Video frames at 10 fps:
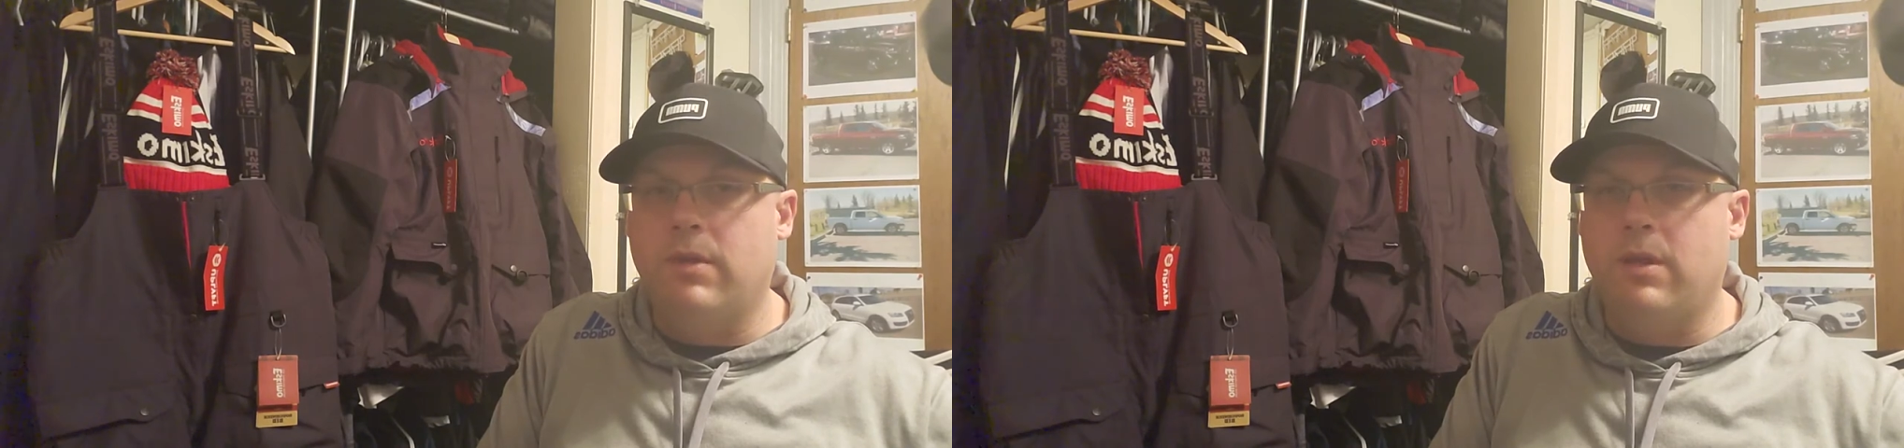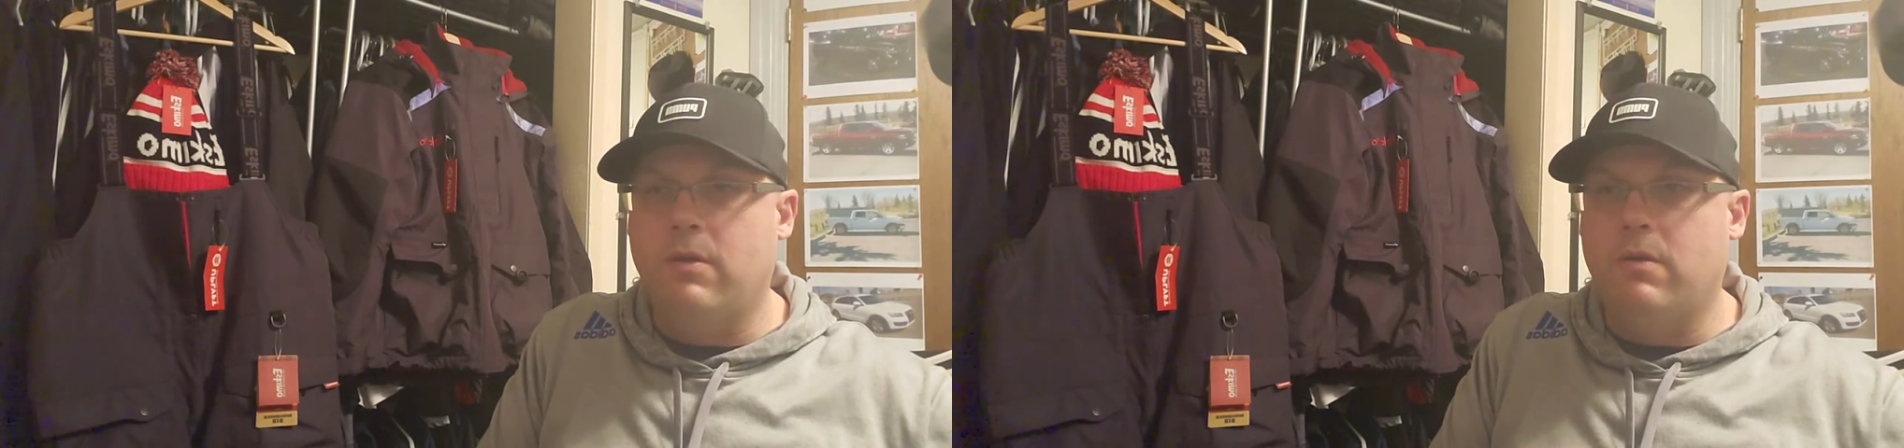
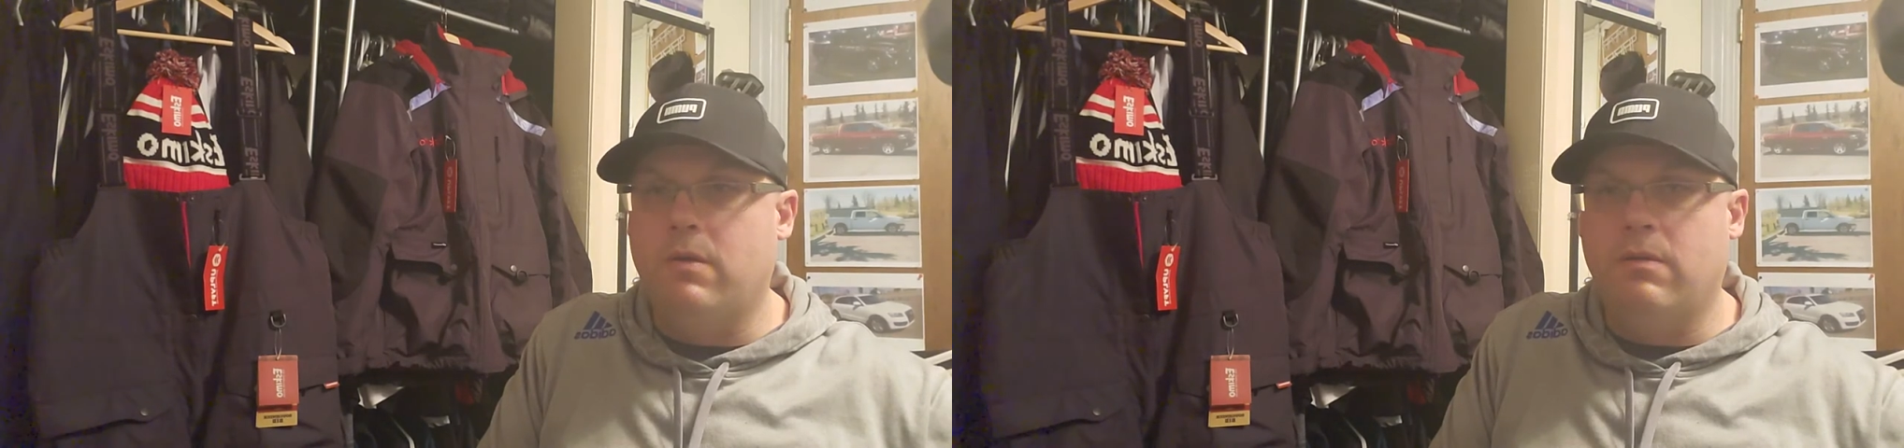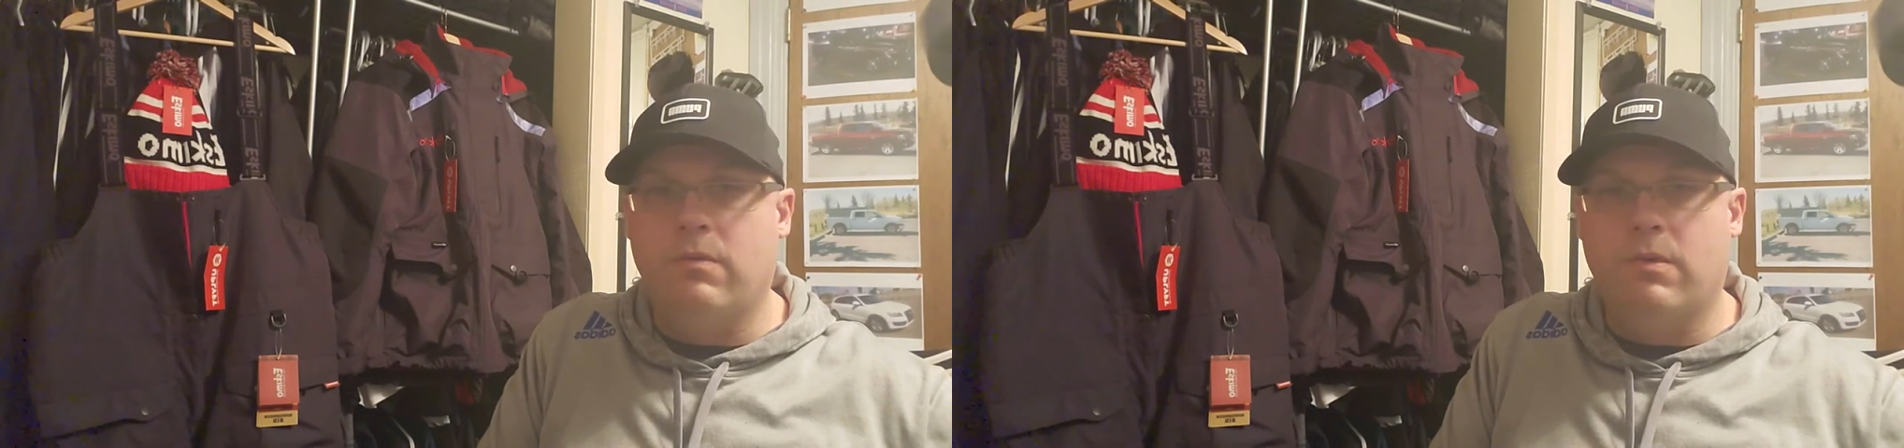you
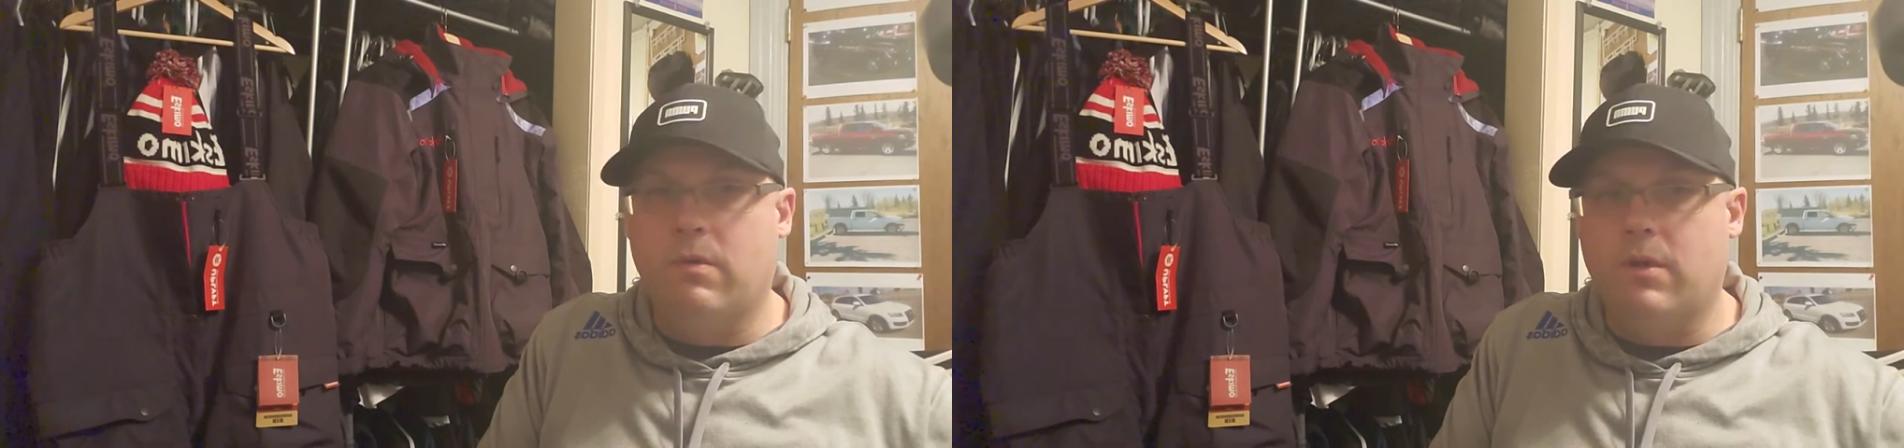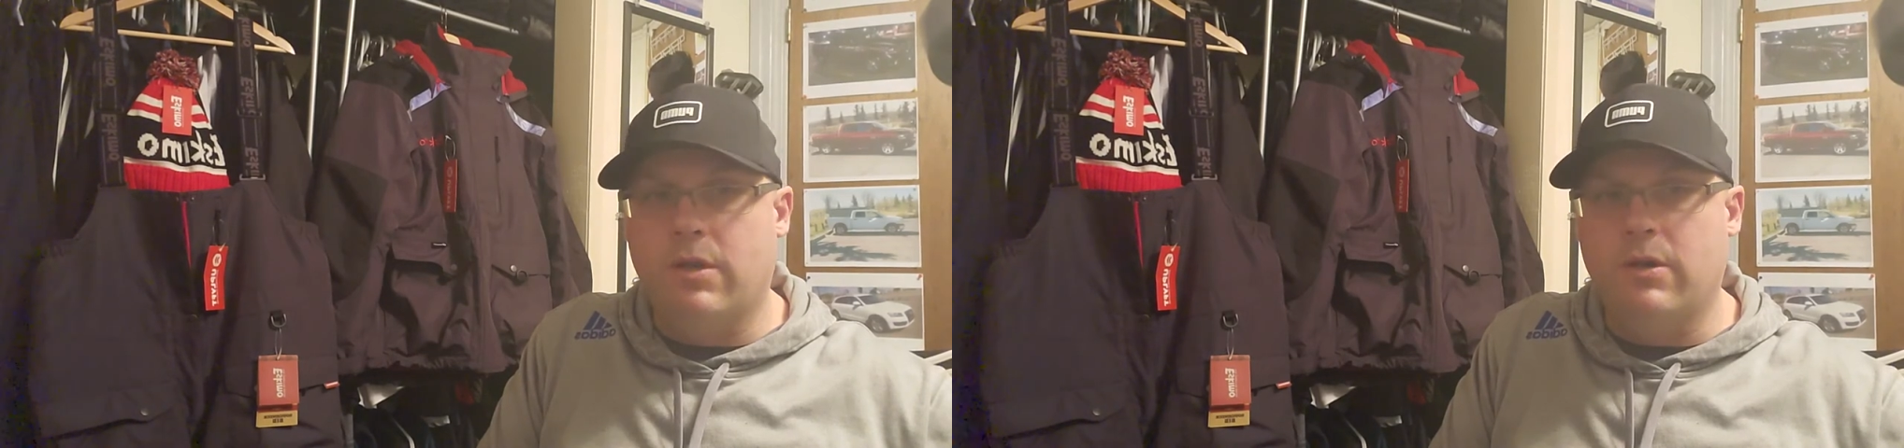know, or
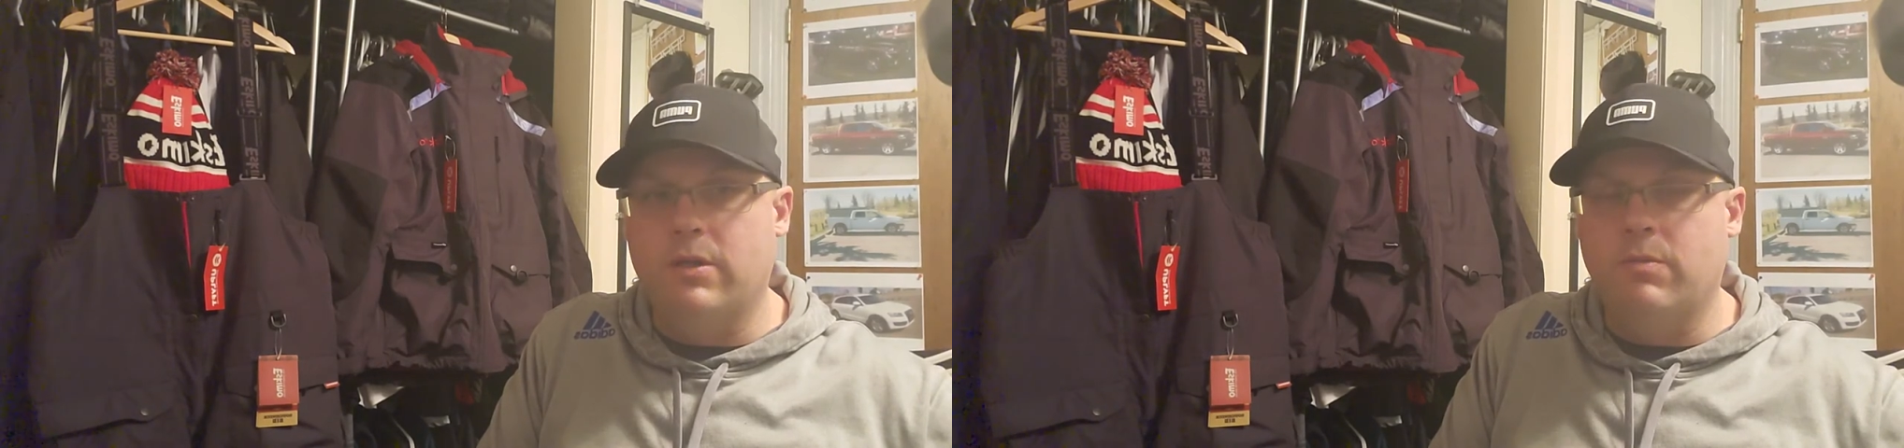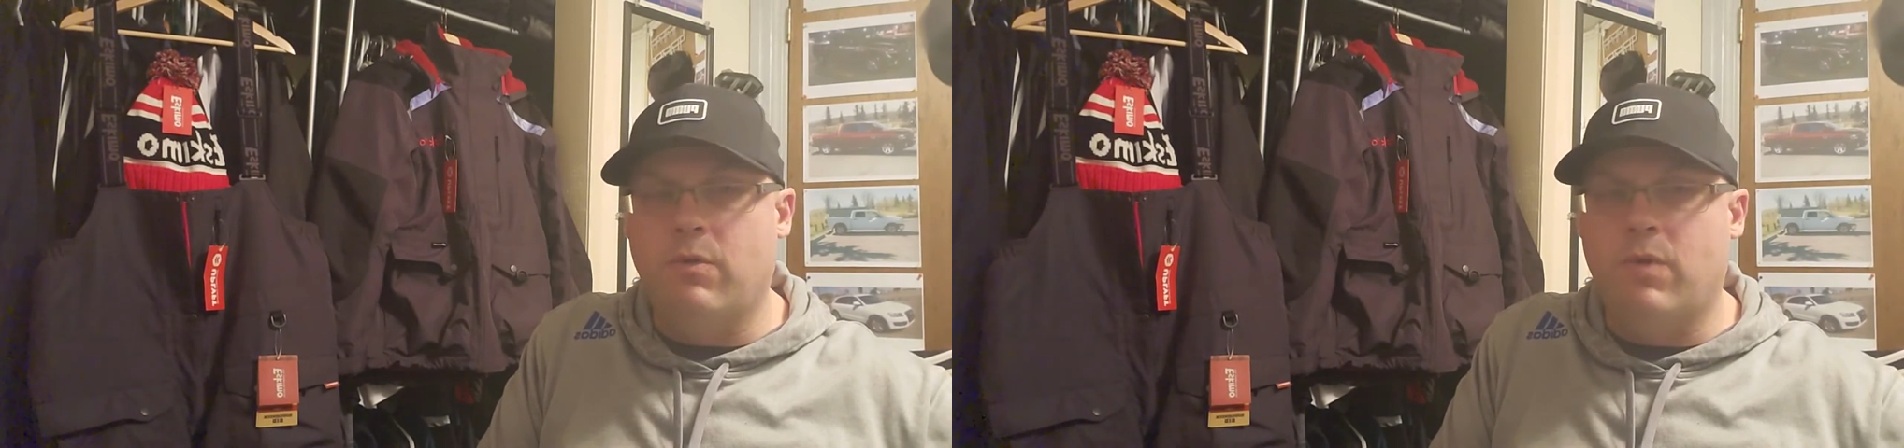curious about